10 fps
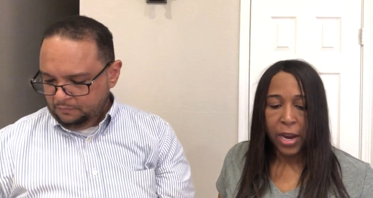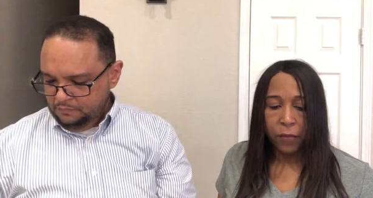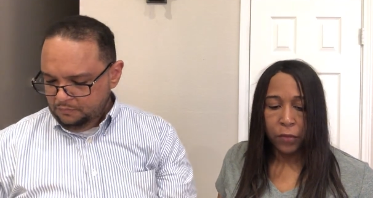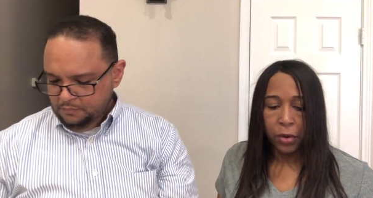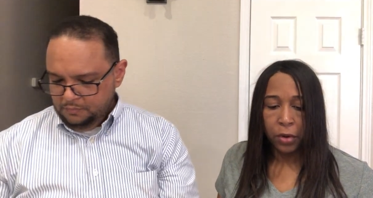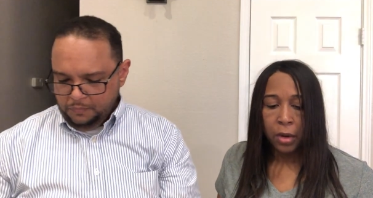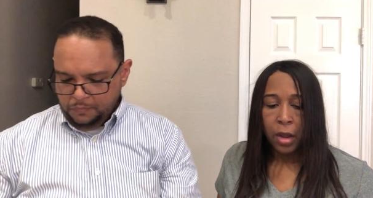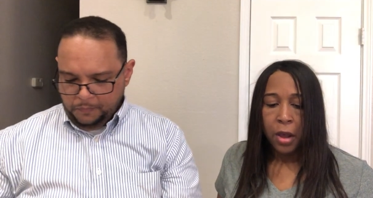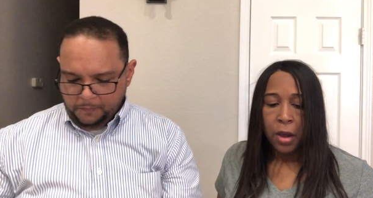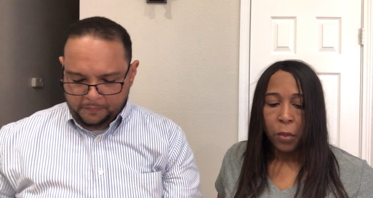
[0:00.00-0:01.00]
Speaker 1: wafer
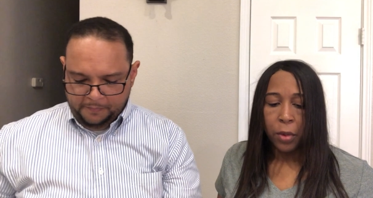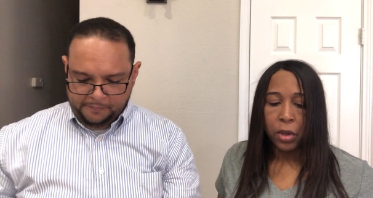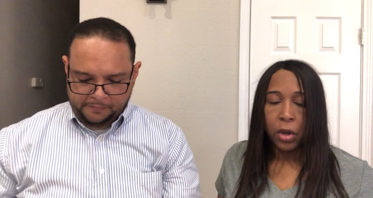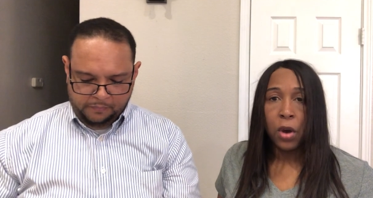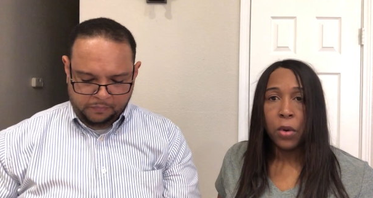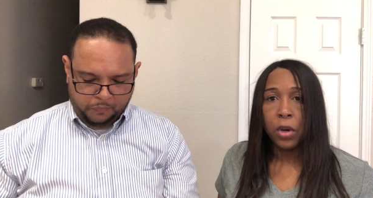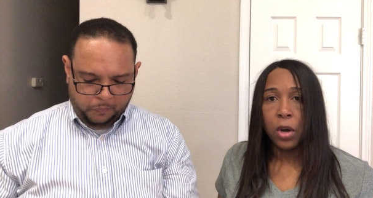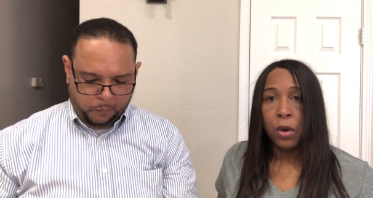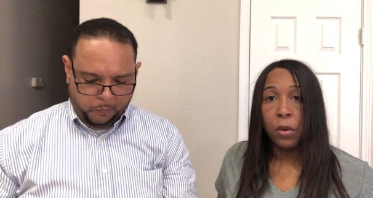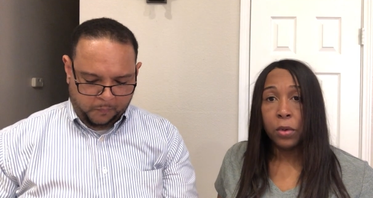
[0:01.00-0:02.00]
with
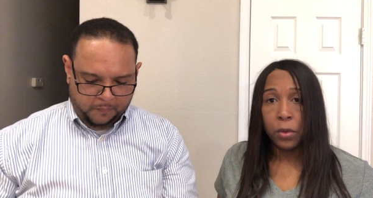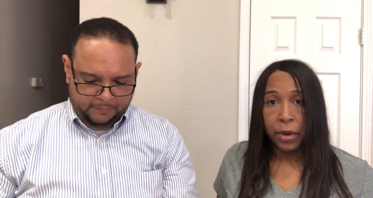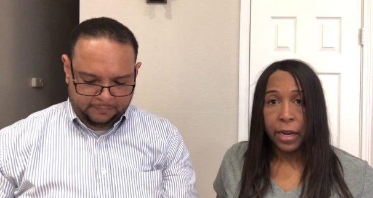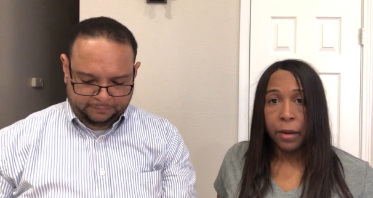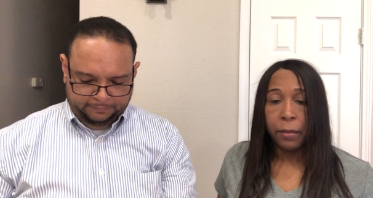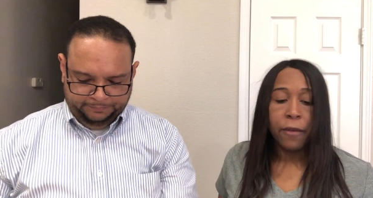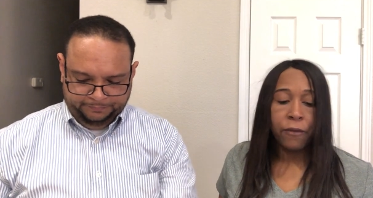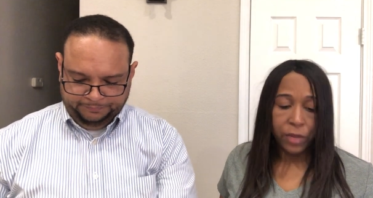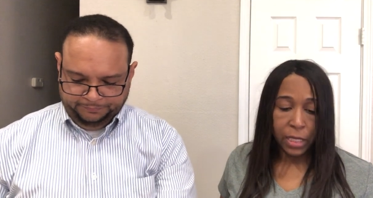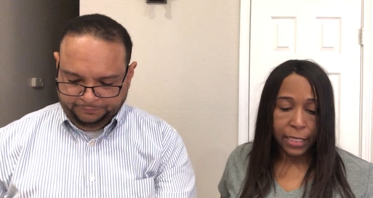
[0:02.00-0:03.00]
cocoa cream
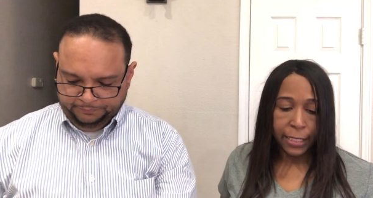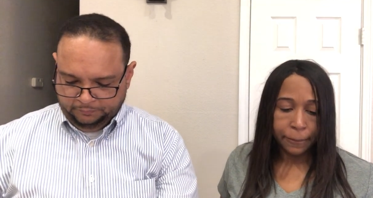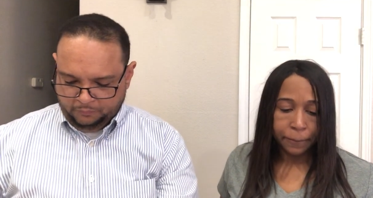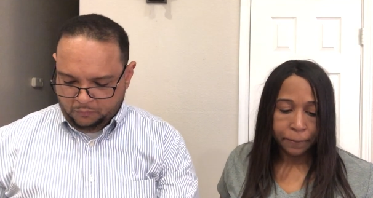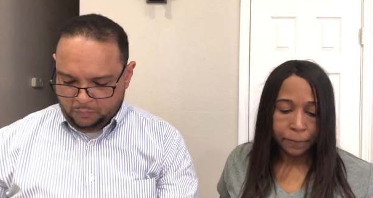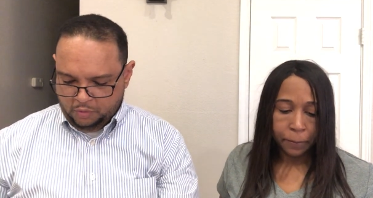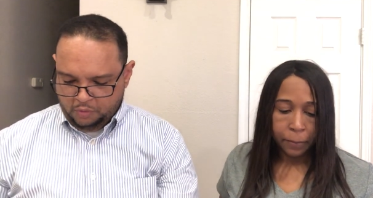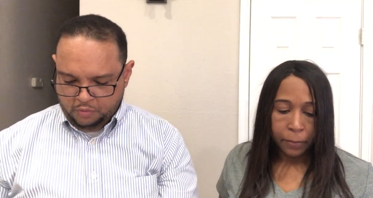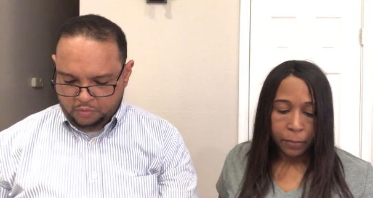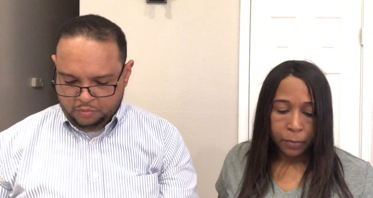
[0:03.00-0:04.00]
filling.
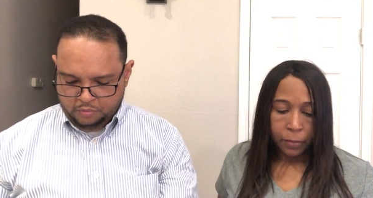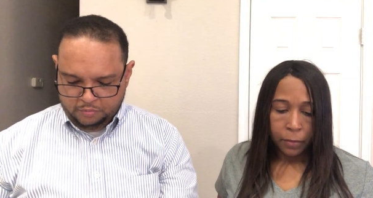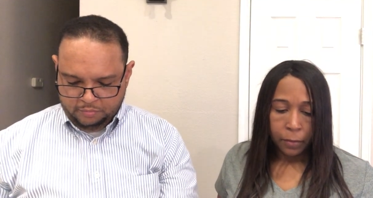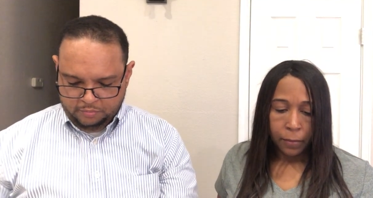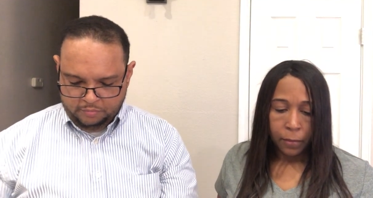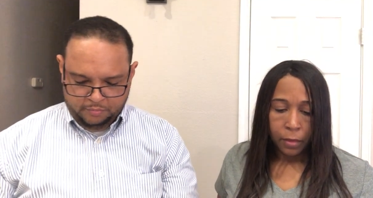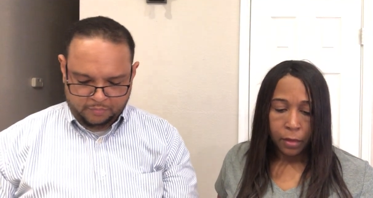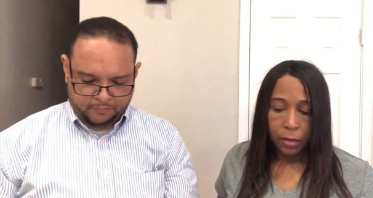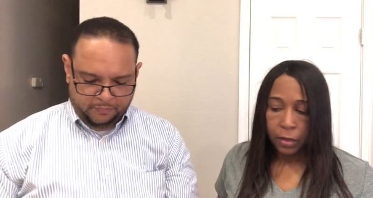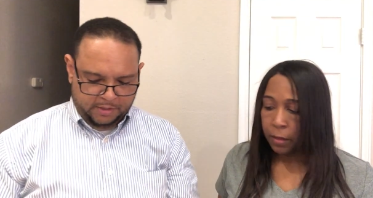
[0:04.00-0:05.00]
Oh.
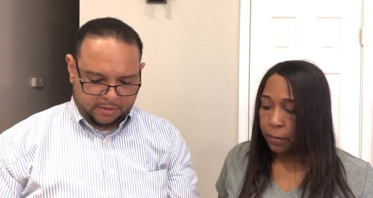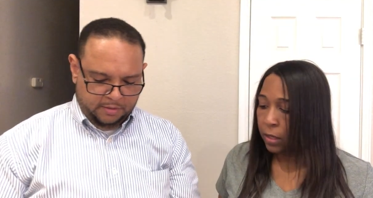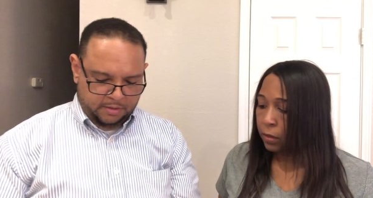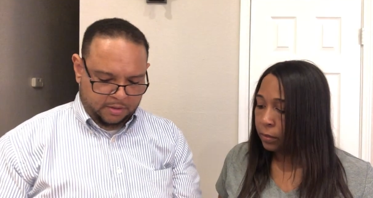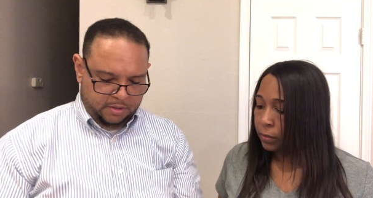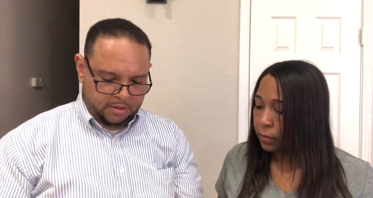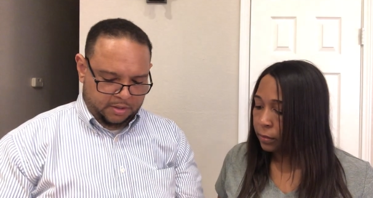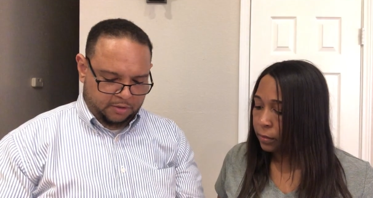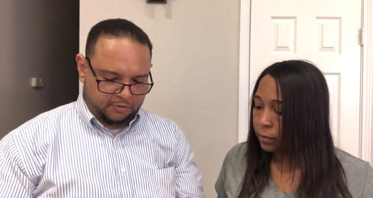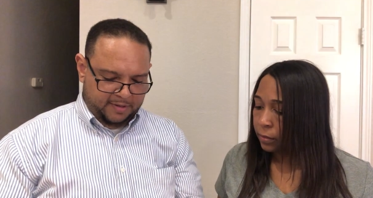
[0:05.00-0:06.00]
Did it melt?
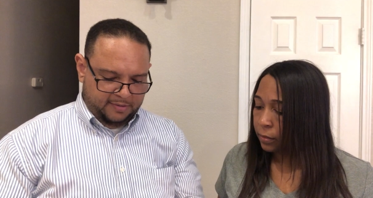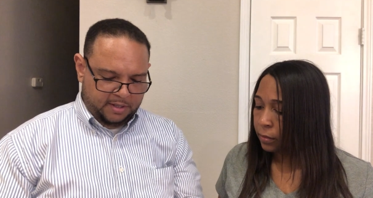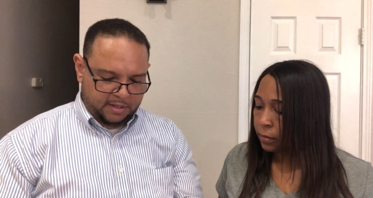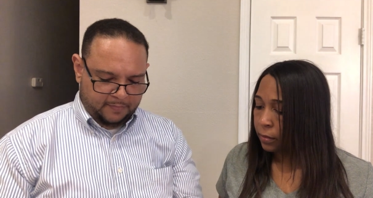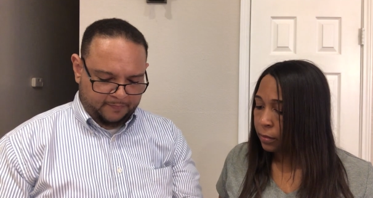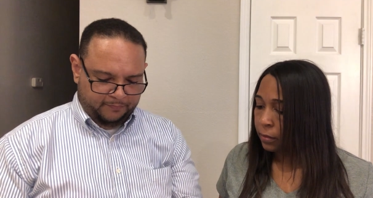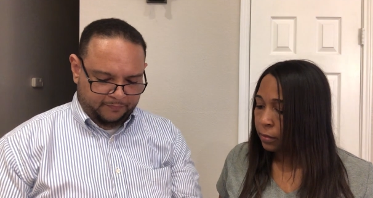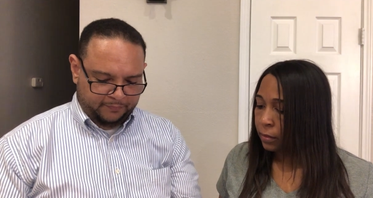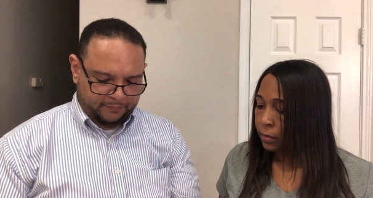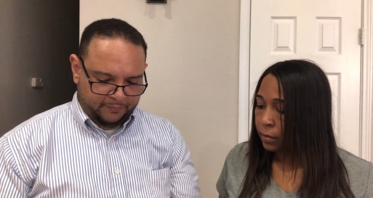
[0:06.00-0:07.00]
Speaker 2: Interesting.
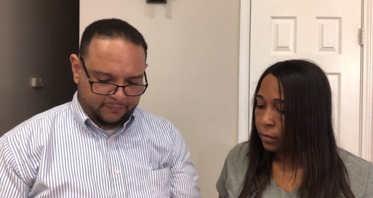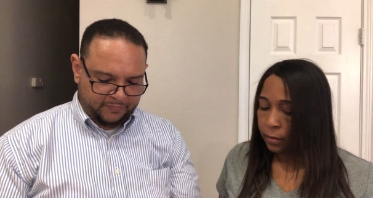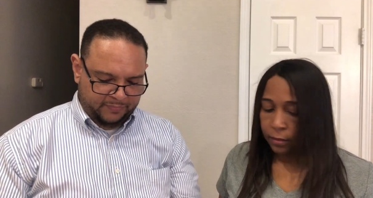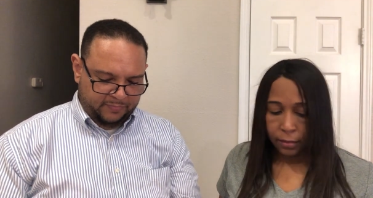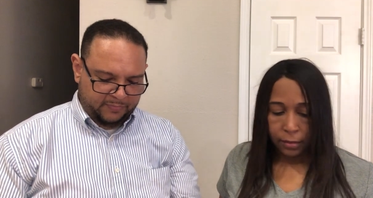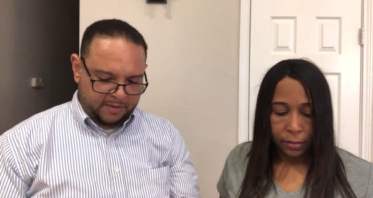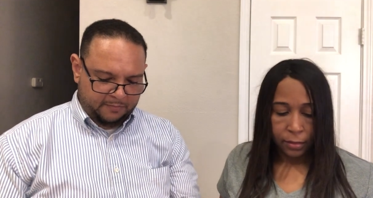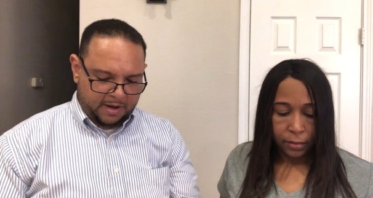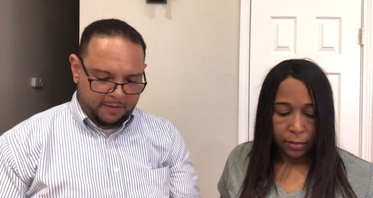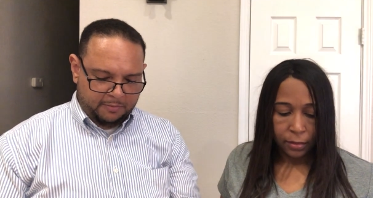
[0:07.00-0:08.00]

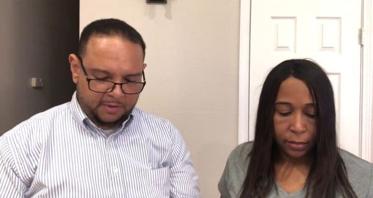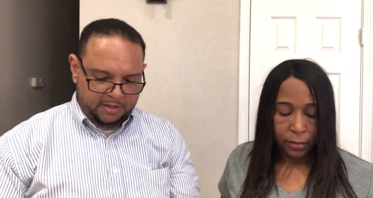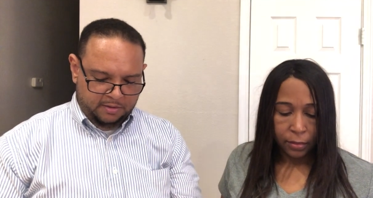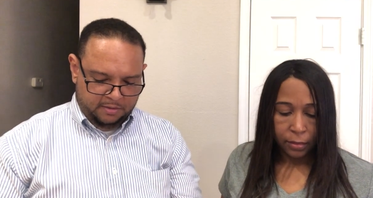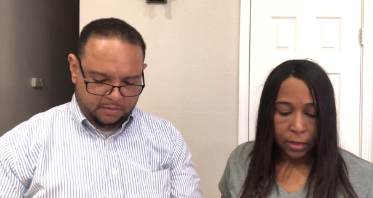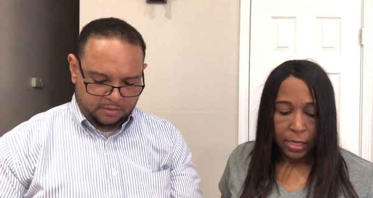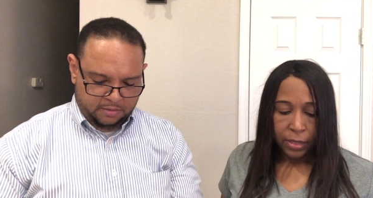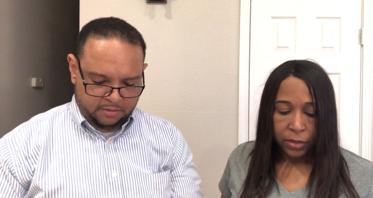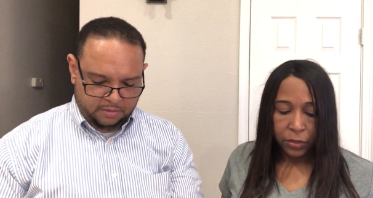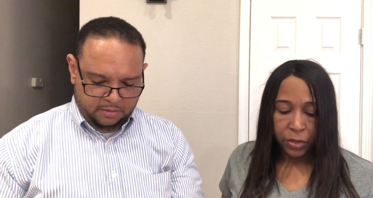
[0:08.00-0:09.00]
Probably.
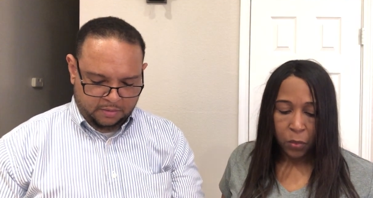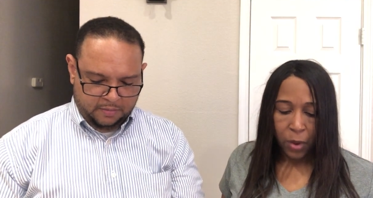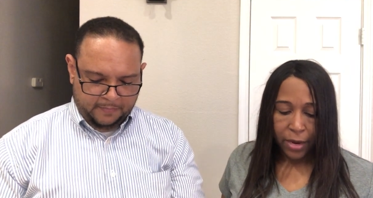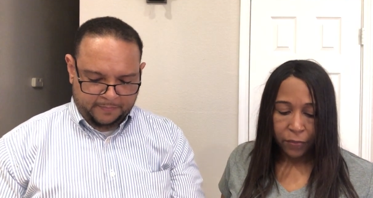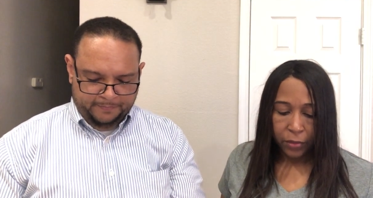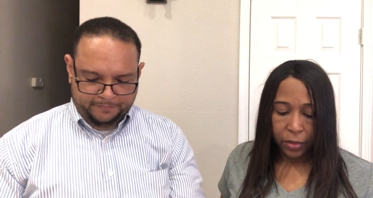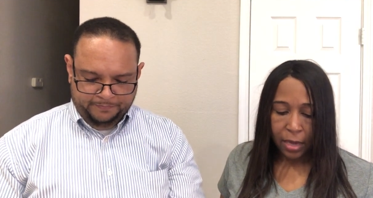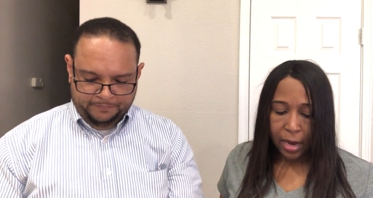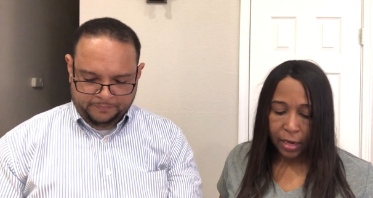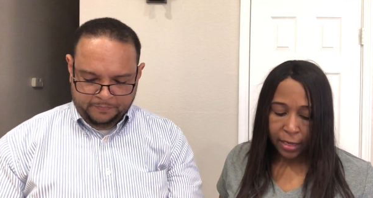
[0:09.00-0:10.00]
Speaker 1: So it's a wafer,
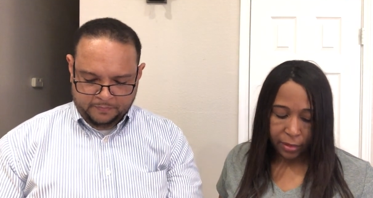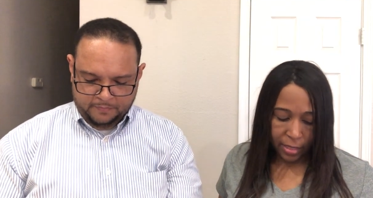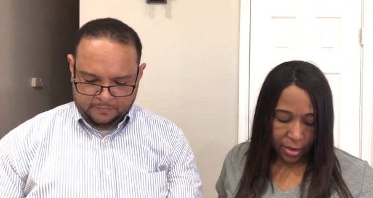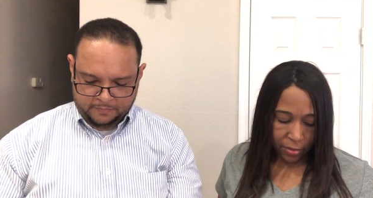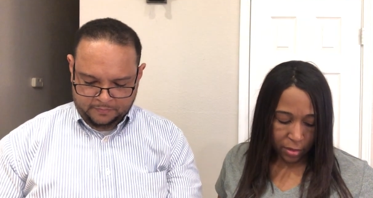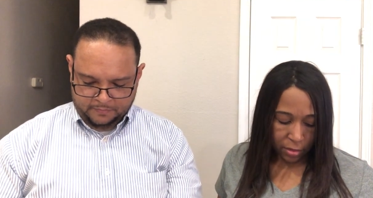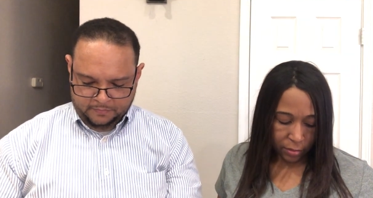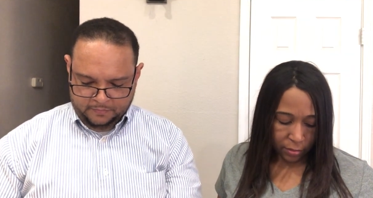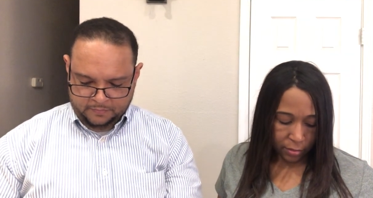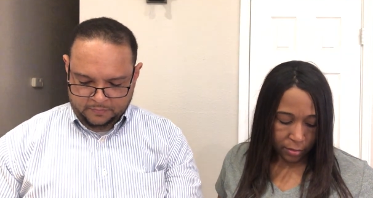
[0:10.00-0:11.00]
kind of like the other